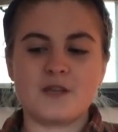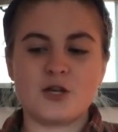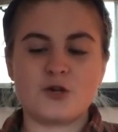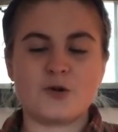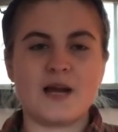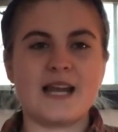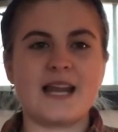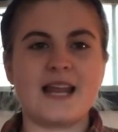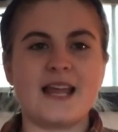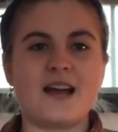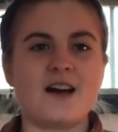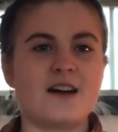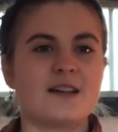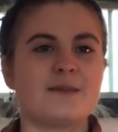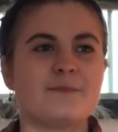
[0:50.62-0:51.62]
create
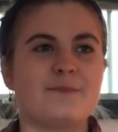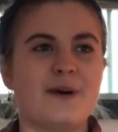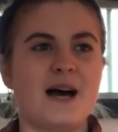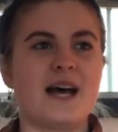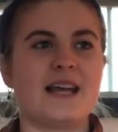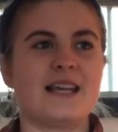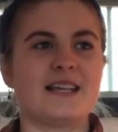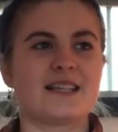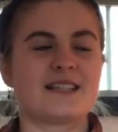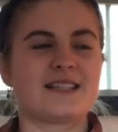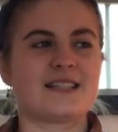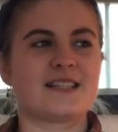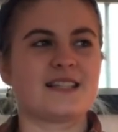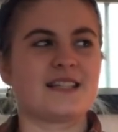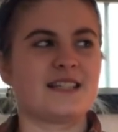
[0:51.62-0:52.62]
a
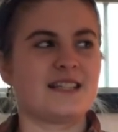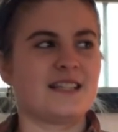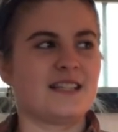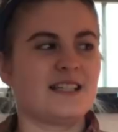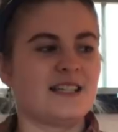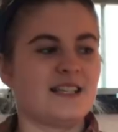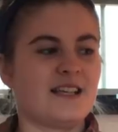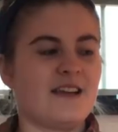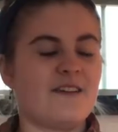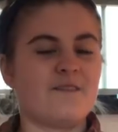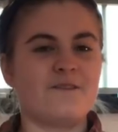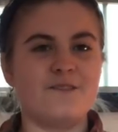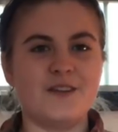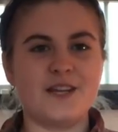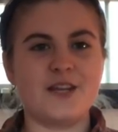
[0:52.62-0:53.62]
unbiased
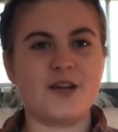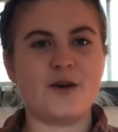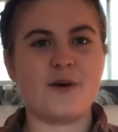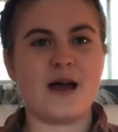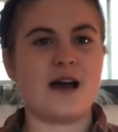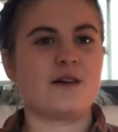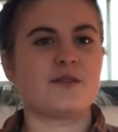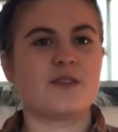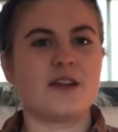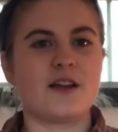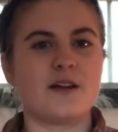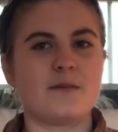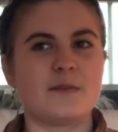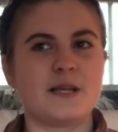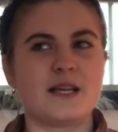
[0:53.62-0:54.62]
video out
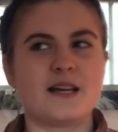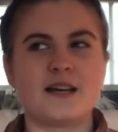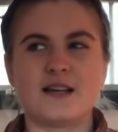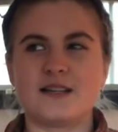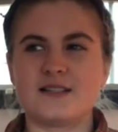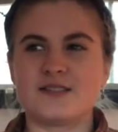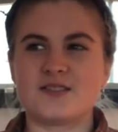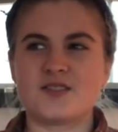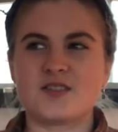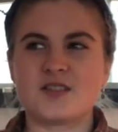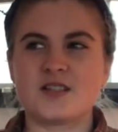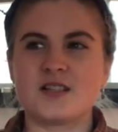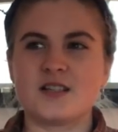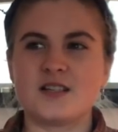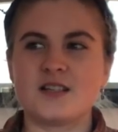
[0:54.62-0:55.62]
there
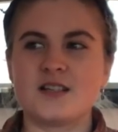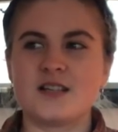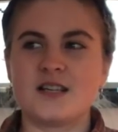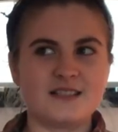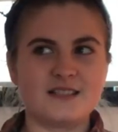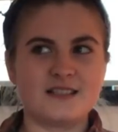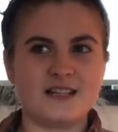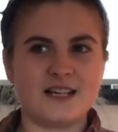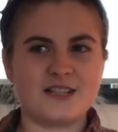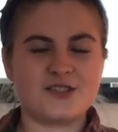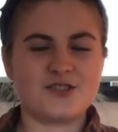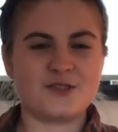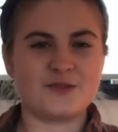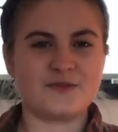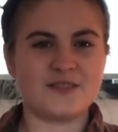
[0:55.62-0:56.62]
because I
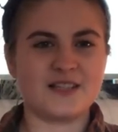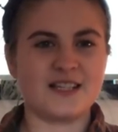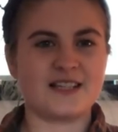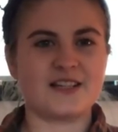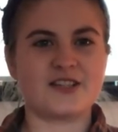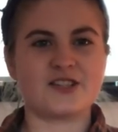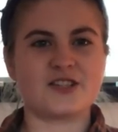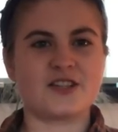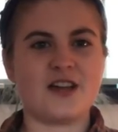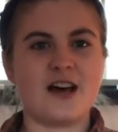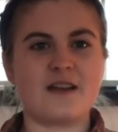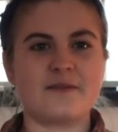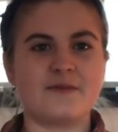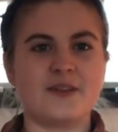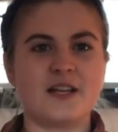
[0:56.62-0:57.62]
just don't feel like there's a
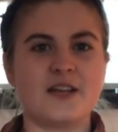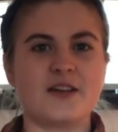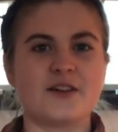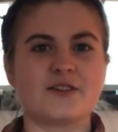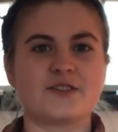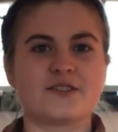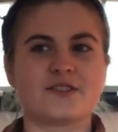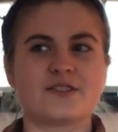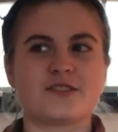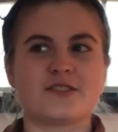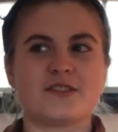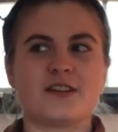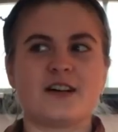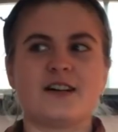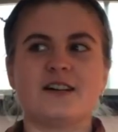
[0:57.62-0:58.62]
lot of videos
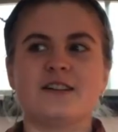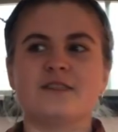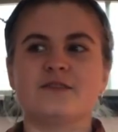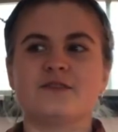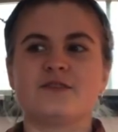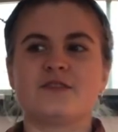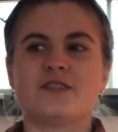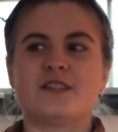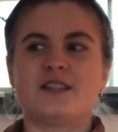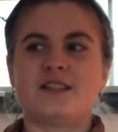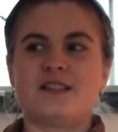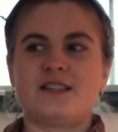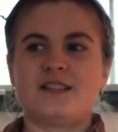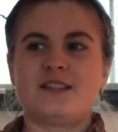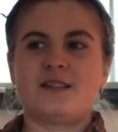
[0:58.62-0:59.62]
of
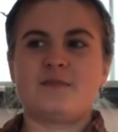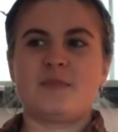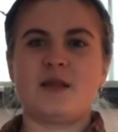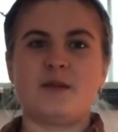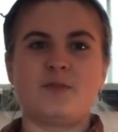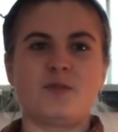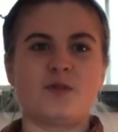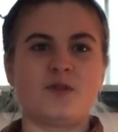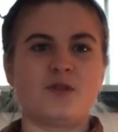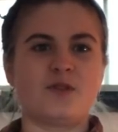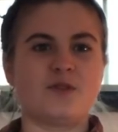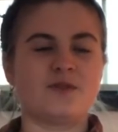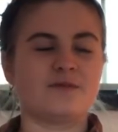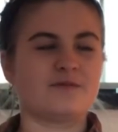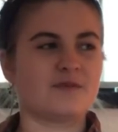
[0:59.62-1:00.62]

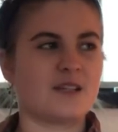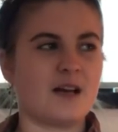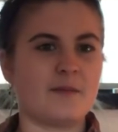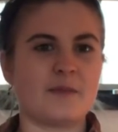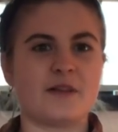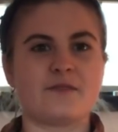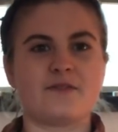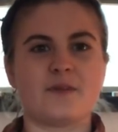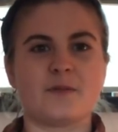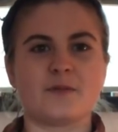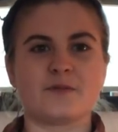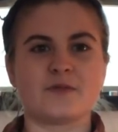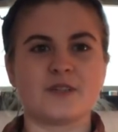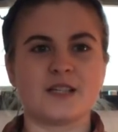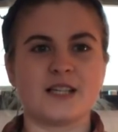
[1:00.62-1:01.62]
people coming from
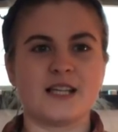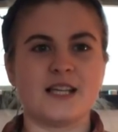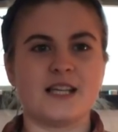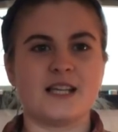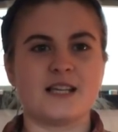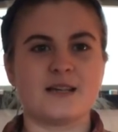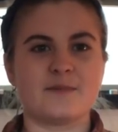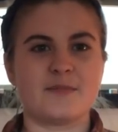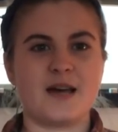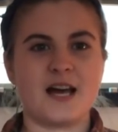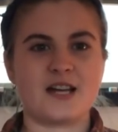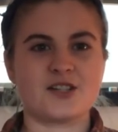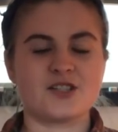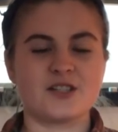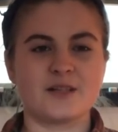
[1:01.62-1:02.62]
a really
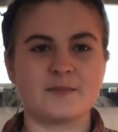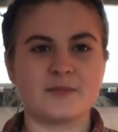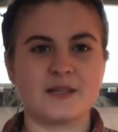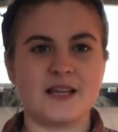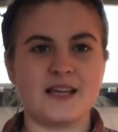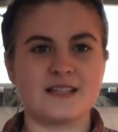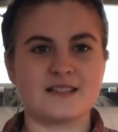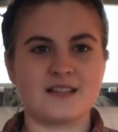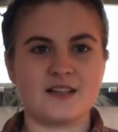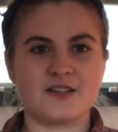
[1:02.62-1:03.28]
compassionate place,